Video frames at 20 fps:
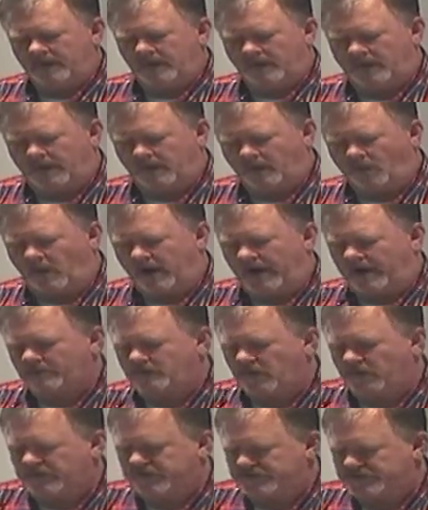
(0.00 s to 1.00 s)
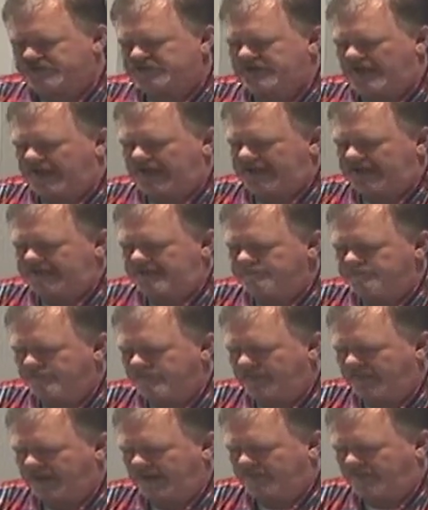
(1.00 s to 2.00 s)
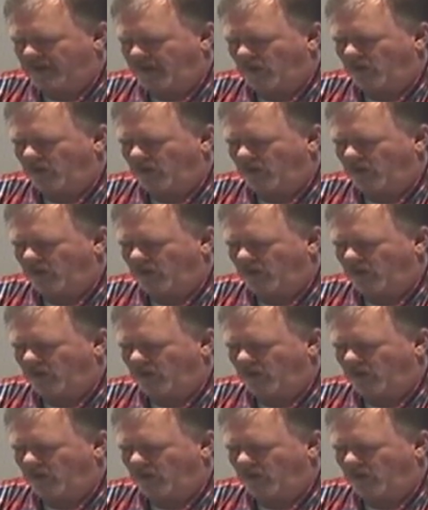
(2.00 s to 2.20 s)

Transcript: uh, what I'm going to say, and the